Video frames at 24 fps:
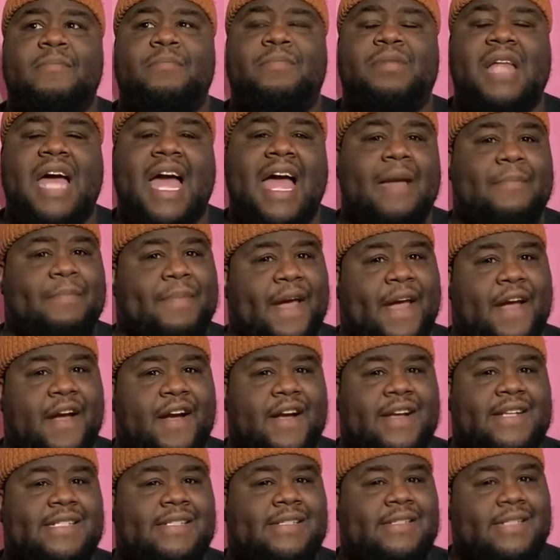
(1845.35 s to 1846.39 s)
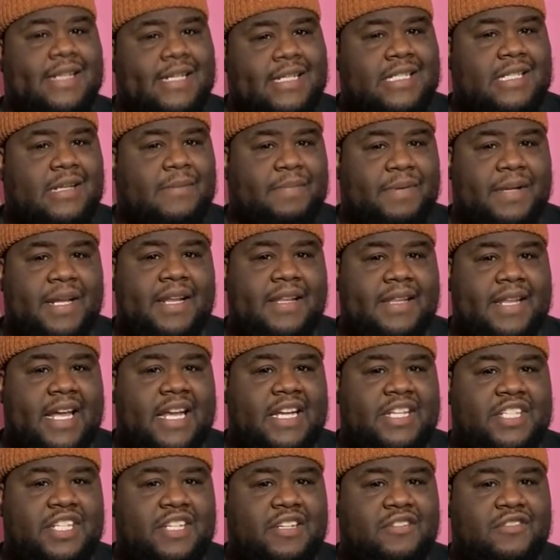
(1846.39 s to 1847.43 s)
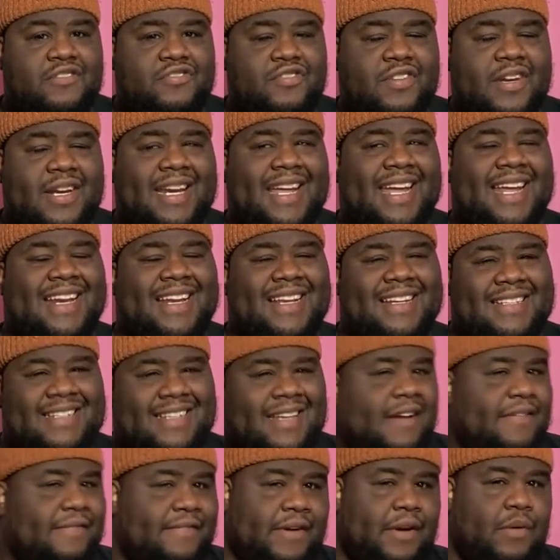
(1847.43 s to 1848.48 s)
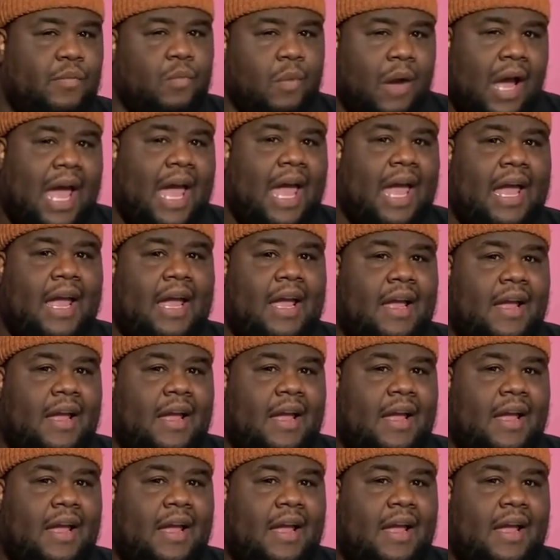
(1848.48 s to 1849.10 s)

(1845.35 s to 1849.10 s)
black parents discipline their children in a different way.